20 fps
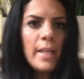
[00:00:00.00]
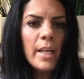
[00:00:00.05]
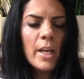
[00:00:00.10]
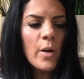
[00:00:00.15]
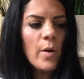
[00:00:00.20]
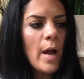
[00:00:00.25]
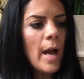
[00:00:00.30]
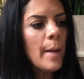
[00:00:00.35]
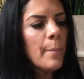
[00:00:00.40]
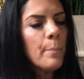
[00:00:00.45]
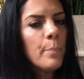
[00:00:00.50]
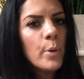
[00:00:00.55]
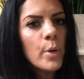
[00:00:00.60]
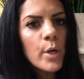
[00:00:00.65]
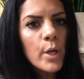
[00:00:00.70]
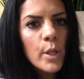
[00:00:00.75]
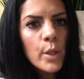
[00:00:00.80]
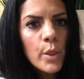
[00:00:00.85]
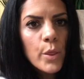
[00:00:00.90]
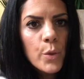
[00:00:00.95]
here, I
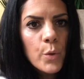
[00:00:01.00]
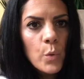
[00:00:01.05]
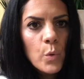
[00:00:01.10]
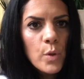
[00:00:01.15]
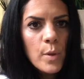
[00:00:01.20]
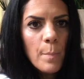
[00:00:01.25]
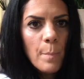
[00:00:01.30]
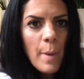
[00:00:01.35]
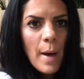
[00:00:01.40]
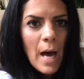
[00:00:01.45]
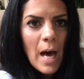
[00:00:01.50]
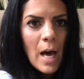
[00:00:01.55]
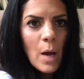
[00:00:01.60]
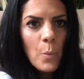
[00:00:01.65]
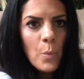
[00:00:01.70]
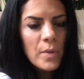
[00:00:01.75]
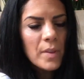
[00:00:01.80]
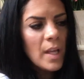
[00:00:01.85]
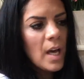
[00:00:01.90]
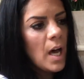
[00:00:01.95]
put it through the
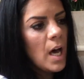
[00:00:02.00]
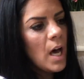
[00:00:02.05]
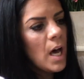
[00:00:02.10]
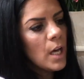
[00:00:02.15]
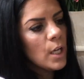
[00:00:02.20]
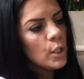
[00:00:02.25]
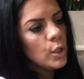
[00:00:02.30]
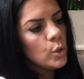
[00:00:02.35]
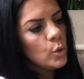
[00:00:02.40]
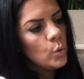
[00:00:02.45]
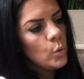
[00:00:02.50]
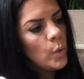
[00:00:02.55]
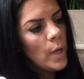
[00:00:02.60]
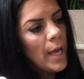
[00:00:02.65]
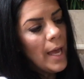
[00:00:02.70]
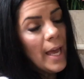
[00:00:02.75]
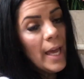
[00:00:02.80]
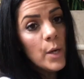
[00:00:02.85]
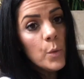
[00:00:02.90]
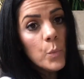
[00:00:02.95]
pot with the hot glue
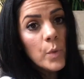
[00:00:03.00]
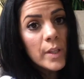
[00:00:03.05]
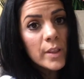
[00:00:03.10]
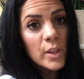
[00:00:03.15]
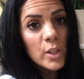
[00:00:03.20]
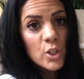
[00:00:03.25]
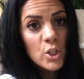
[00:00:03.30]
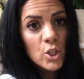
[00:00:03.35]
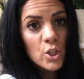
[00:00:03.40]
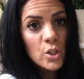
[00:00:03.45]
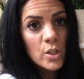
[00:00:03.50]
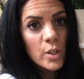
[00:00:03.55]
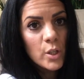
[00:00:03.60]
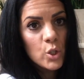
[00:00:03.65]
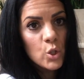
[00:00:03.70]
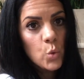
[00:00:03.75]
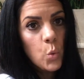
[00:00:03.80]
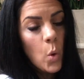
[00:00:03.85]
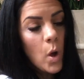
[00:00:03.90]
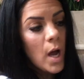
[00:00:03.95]
and with the
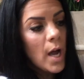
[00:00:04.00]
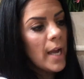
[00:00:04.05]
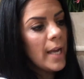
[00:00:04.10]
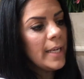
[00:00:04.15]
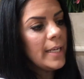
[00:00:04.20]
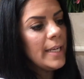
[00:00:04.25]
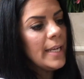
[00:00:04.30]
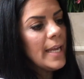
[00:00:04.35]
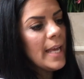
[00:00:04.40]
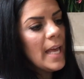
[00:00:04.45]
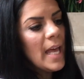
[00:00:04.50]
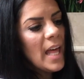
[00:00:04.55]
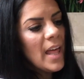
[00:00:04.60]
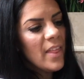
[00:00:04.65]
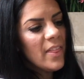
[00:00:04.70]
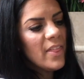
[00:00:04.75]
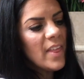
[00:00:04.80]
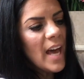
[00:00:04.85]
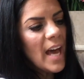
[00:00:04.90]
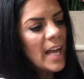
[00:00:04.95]
twine
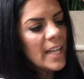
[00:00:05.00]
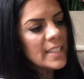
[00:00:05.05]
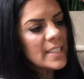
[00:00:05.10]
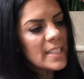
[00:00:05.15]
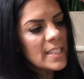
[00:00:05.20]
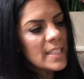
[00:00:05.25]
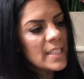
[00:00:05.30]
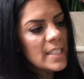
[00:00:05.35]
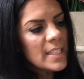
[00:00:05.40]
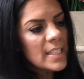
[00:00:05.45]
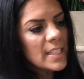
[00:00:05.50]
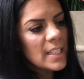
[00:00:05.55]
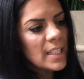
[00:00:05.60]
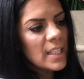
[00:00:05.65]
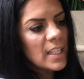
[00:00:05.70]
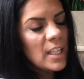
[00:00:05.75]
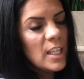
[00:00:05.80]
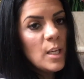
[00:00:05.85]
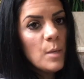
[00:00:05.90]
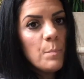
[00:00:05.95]
that's
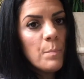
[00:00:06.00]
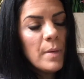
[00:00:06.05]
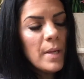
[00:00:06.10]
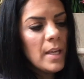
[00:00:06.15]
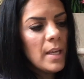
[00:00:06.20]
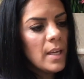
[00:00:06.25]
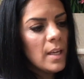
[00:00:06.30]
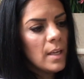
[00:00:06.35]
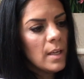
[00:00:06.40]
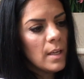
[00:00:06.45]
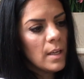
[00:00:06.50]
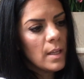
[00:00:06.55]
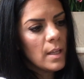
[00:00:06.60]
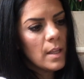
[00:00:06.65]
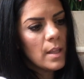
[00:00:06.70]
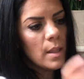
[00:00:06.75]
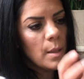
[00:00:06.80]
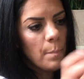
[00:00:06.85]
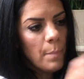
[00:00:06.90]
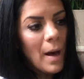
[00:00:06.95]
keeping
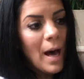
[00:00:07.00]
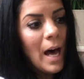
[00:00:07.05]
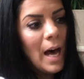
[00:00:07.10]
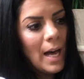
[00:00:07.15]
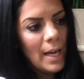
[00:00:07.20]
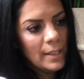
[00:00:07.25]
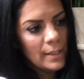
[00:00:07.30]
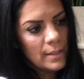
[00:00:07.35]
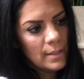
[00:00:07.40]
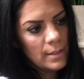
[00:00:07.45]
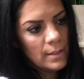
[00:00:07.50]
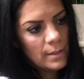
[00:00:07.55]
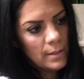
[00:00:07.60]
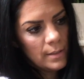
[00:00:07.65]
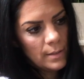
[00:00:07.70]
the pot.